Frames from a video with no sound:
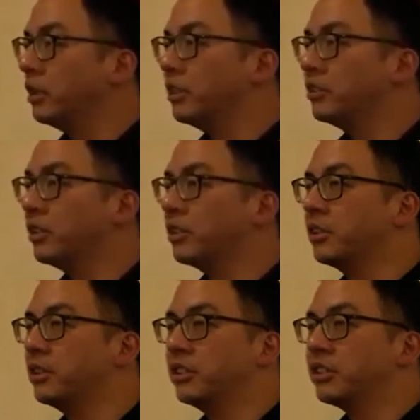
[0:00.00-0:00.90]
Is it
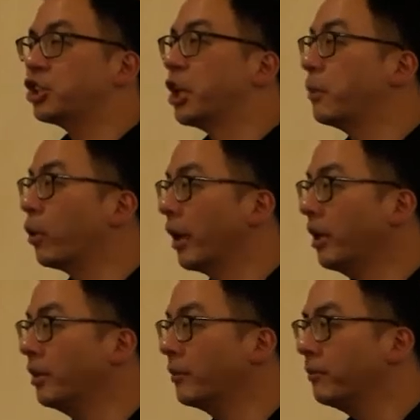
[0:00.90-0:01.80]
is the shape
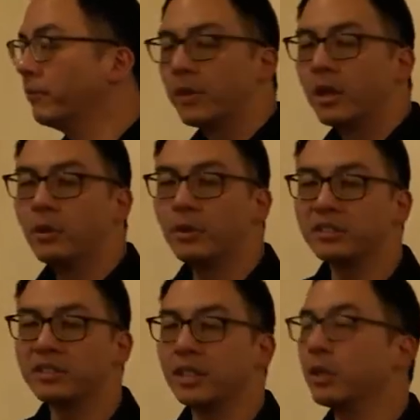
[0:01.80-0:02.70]
okay? We're
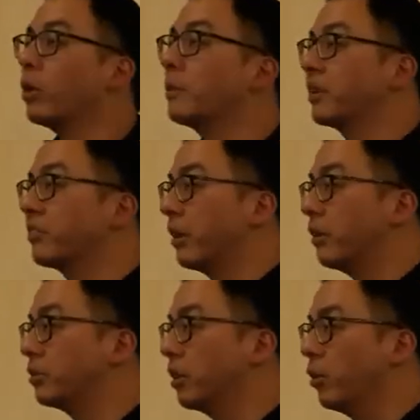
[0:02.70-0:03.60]
studying white blood
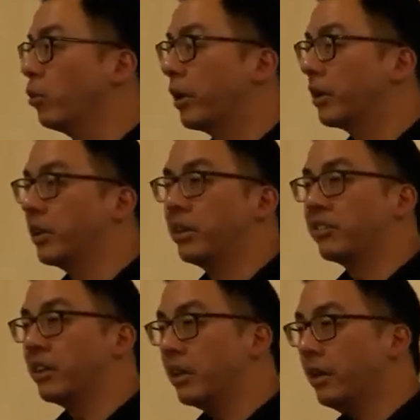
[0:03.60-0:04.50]
cells, whether it
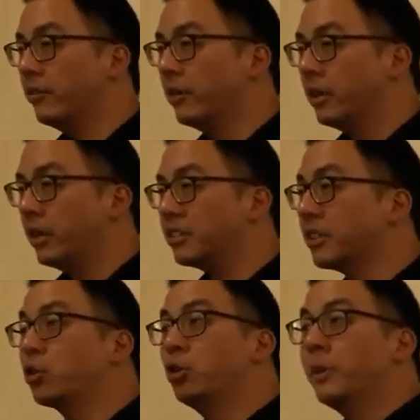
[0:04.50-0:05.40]
is enough, is
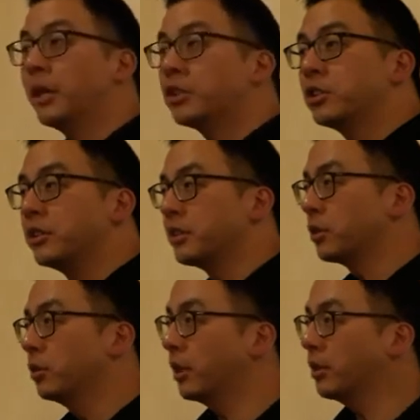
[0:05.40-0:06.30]
that too much, is
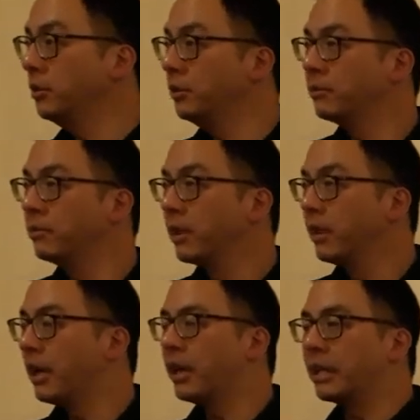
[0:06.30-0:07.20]
that too little?
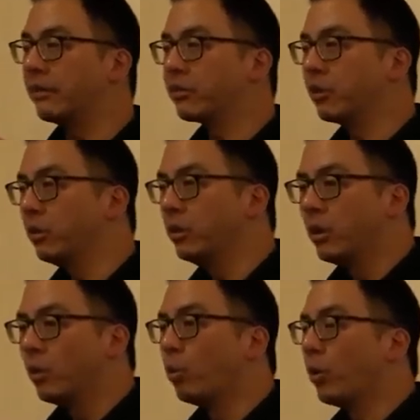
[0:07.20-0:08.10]
And if so,
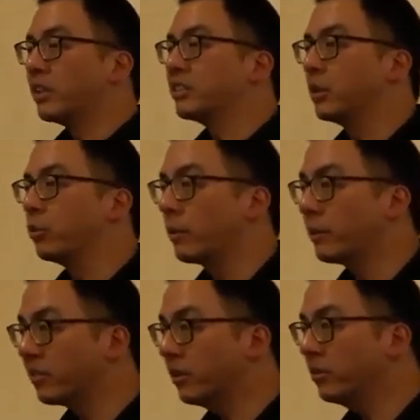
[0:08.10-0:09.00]
what is in the white
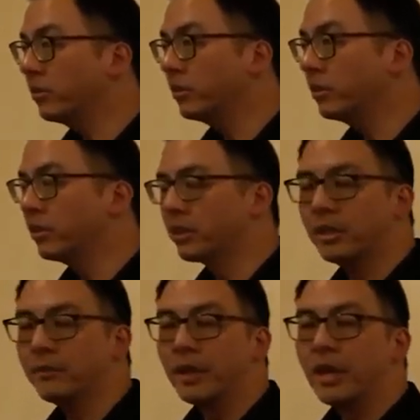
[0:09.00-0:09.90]
blood cells?
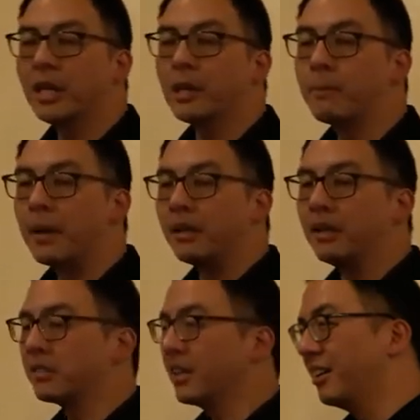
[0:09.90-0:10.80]
Okay? And the
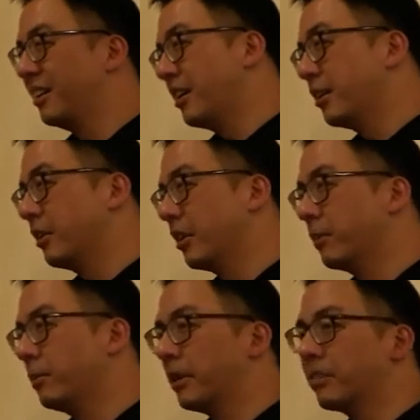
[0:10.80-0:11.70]
platelets are little little
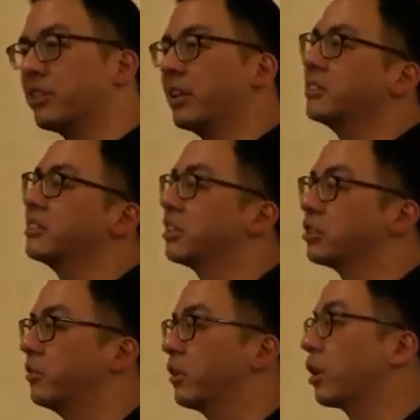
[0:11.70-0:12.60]
bits that is
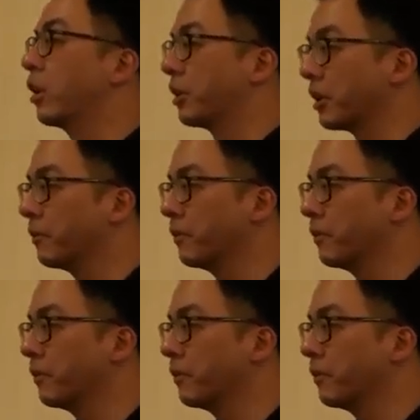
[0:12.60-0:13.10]
essential for clotting.